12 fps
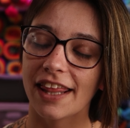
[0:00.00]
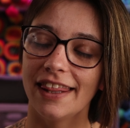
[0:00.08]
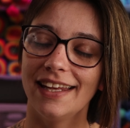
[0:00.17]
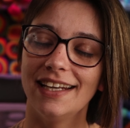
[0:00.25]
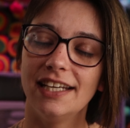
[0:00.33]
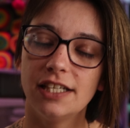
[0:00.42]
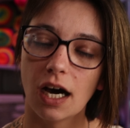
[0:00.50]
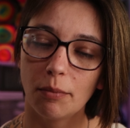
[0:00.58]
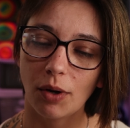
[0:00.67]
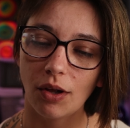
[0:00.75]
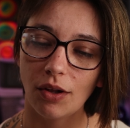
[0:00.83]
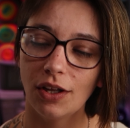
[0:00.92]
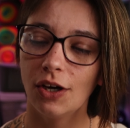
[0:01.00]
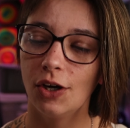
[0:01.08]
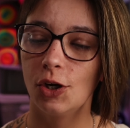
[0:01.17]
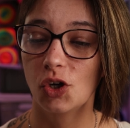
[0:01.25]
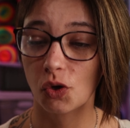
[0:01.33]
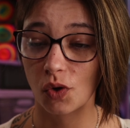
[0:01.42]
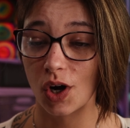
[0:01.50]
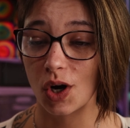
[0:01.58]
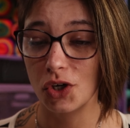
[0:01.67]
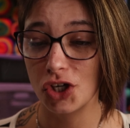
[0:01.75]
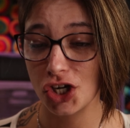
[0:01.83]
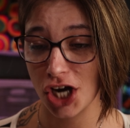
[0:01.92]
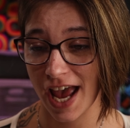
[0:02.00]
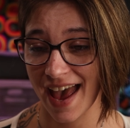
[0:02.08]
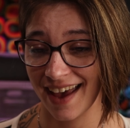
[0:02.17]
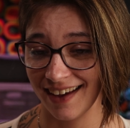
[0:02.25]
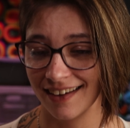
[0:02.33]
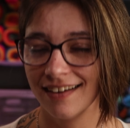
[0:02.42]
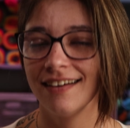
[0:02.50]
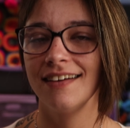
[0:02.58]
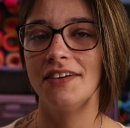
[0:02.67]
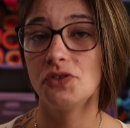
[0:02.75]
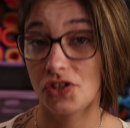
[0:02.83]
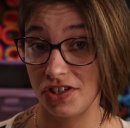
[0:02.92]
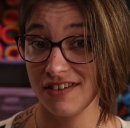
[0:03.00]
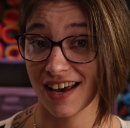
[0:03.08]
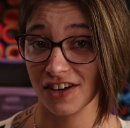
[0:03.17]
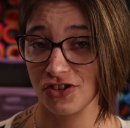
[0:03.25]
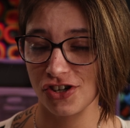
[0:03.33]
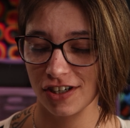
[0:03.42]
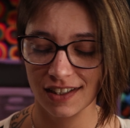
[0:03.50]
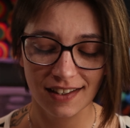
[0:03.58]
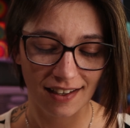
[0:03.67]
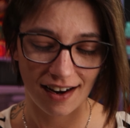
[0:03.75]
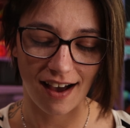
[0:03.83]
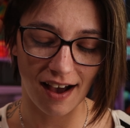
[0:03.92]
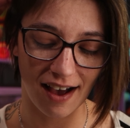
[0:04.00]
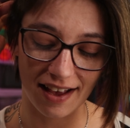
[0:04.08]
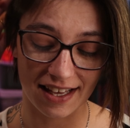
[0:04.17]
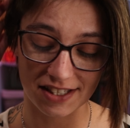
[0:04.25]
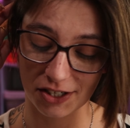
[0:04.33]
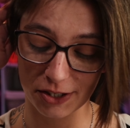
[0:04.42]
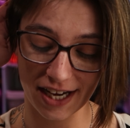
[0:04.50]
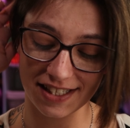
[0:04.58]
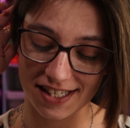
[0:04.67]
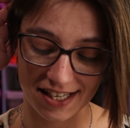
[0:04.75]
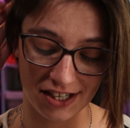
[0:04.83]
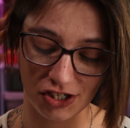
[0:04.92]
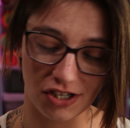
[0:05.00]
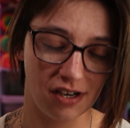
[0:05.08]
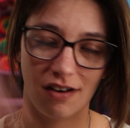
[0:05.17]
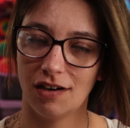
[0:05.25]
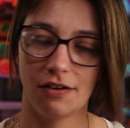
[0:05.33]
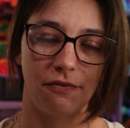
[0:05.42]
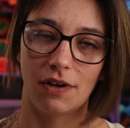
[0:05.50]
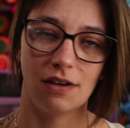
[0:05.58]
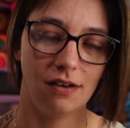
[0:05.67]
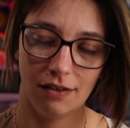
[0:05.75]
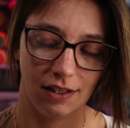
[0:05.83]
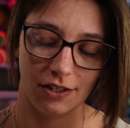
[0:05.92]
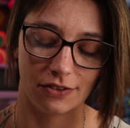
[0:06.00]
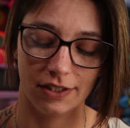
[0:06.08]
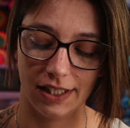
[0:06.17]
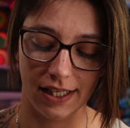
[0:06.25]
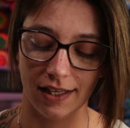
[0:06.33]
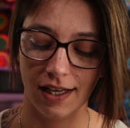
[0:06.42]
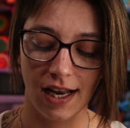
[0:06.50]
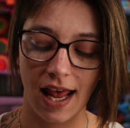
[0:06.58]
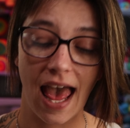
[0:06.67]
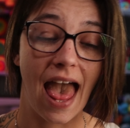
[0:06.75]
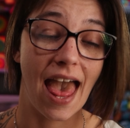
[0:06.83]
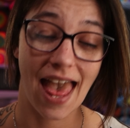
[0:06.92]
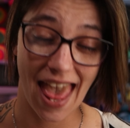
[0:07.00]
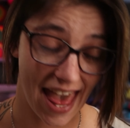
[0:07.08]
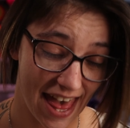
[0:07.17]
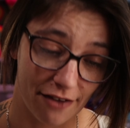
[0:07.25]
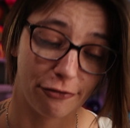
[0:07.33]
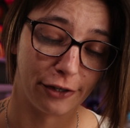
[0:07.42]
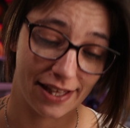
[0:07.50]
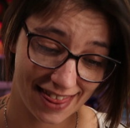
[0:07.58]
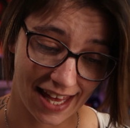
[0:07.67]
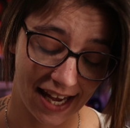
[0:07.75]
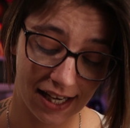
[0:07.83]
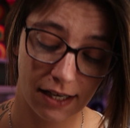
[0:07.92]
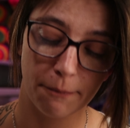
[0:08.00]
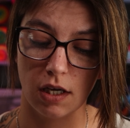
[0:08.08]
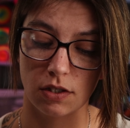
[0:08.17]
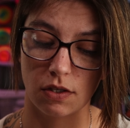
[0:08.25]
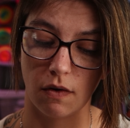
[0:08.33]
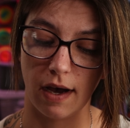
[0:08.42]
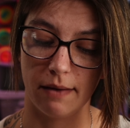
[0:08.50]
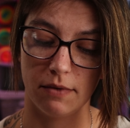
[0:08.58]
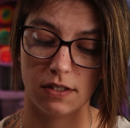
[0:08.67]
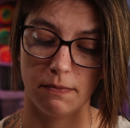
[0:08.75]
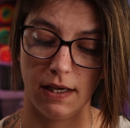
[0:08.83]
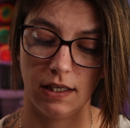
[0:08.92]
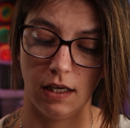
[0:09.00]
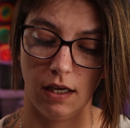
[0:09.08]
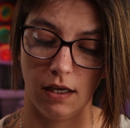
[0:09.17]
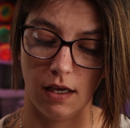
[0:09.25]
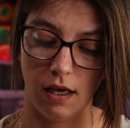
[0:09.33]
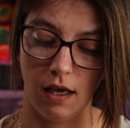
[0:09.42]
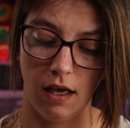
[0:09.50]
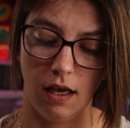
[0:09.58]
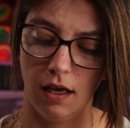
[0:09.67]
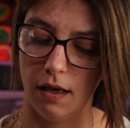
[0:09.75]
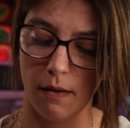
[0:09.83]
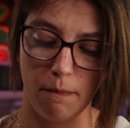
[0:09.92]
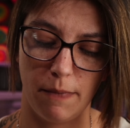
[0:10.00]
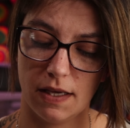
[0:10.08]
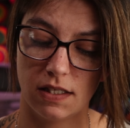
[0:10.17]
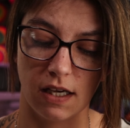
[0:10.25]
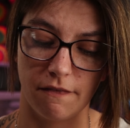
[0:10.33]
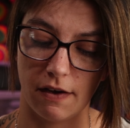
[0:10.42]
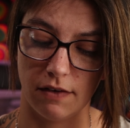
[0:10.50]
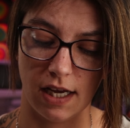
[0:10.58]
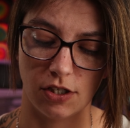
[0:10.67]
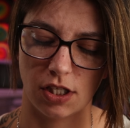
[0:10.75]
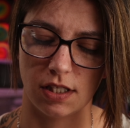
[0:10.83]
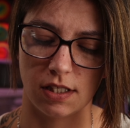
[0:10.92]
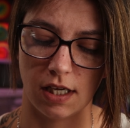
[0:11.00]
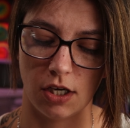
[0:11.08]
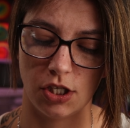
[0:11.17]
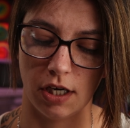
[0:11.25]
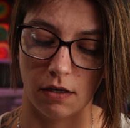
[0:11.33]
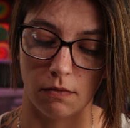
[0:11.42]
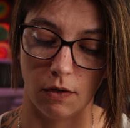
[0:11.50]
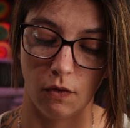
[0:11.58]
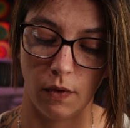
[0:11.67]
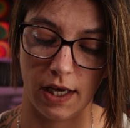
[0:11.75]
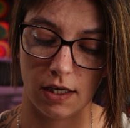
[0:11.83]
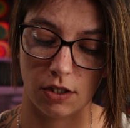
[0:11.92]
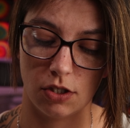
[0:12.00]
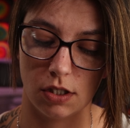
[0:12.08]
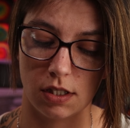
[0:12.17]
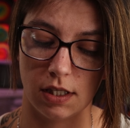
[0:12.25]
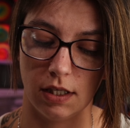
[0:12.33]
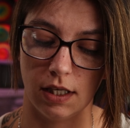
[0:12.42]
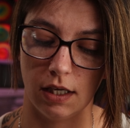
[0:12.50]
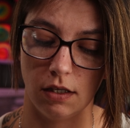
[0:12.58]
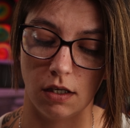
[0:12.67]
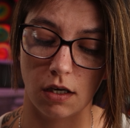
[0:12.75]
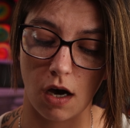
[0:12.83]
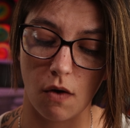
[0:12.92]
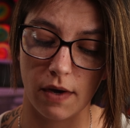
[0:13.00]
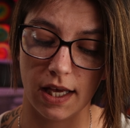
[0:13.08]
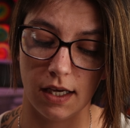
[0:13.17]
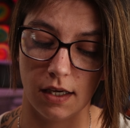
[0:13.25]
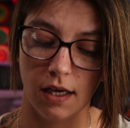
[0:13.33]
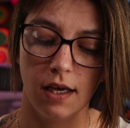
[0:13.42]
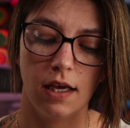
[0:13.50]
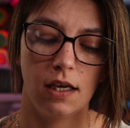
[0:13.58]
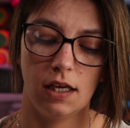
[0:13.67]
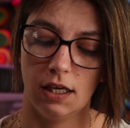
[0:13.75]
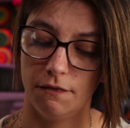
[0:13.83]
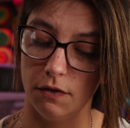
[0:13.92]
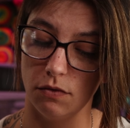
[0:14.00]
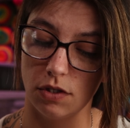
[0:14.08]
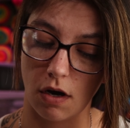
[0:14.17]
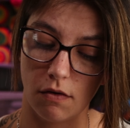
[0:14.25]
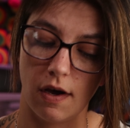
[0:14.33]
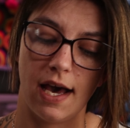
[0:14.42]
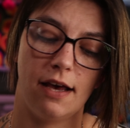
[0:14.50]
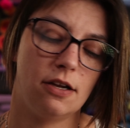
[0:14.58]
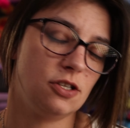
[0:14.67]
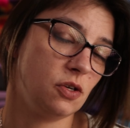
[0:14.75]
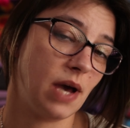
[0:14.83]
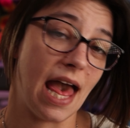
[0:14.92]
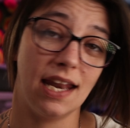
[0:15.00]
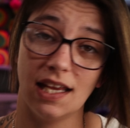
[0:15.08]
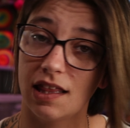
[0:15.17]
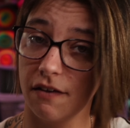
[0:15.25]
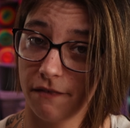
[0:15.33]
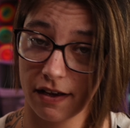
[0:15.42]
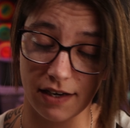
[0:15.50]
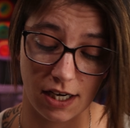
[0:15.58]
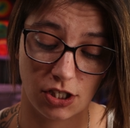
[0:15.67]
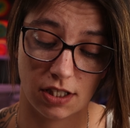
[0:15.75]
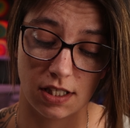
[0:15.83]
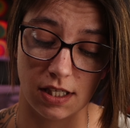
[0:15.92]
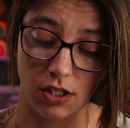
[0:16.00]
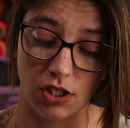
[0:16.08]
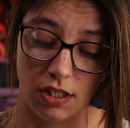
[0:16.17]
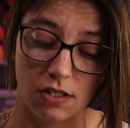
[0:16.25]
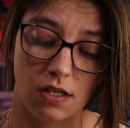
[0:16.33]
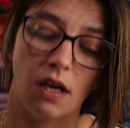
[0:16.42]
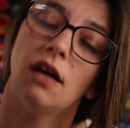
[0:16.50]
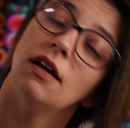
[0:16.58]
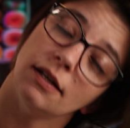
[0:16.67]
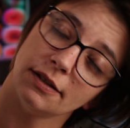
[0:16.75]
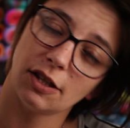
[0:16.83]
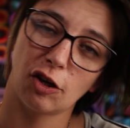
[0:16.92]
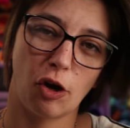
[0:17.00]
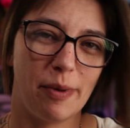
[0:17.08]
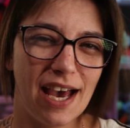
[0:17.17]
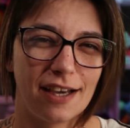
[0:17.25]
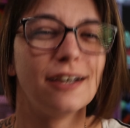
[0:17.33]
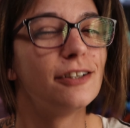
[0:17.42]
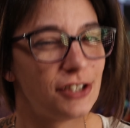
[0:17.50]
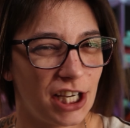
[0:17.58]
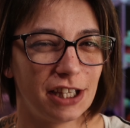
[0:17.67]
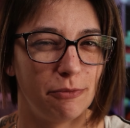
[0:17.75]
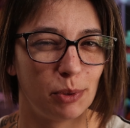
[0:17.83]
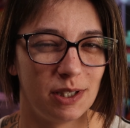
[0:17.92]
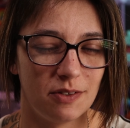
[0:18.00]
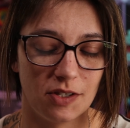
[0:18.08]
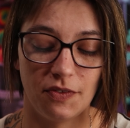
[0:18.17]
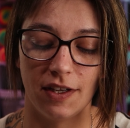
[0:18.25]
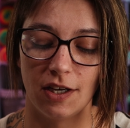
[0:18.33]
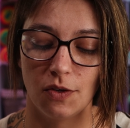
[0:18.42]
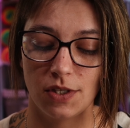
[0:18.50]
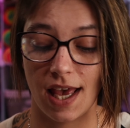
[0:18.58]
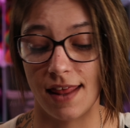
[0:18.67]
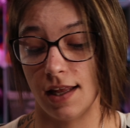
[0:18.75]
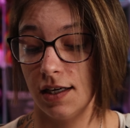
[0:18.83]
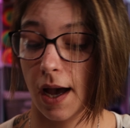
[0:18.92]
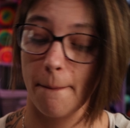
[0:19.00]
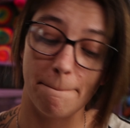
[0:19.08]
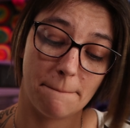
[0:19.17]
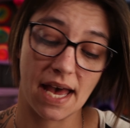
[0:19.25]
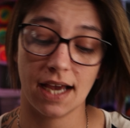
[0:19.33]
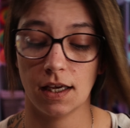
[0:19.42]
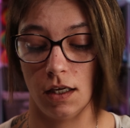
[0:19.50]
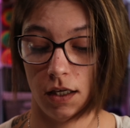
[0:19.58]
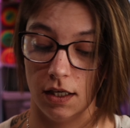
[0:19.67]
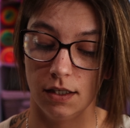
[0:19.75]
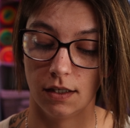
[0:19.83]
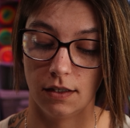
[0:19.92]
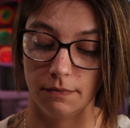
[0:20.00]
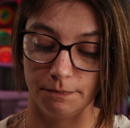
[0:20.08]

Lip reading: The double crochet stitch. It's a great stitch for literally everything. So I'm just making a basic foundation stitch here real quick just to get going. If you don't know how to do any of the foundation stitches, go back, check the previous videos, and then come back here.